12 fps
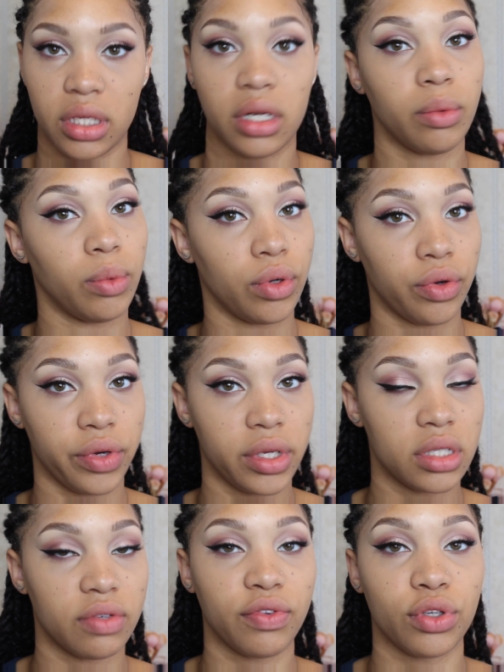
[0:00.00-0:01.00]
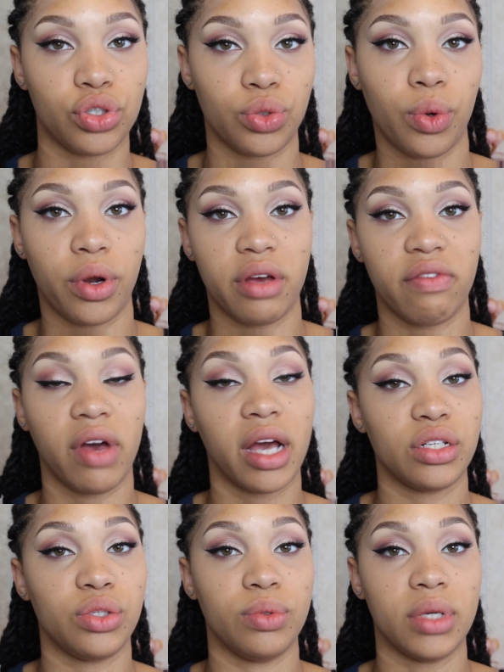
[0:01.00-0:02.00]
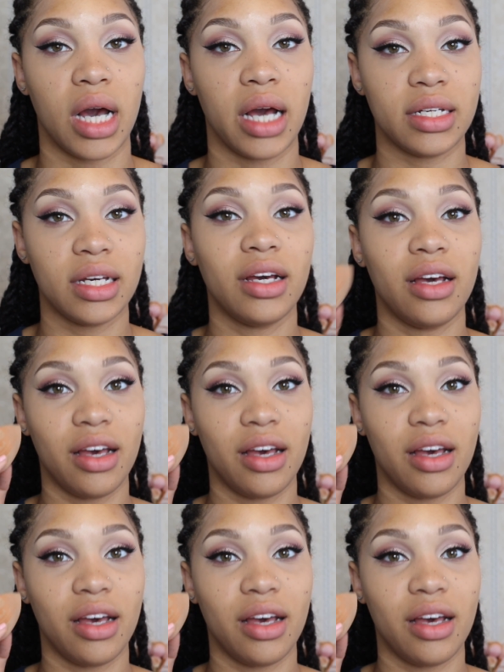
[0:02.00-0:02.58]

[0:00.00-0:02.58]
and it will crease for sure if I do not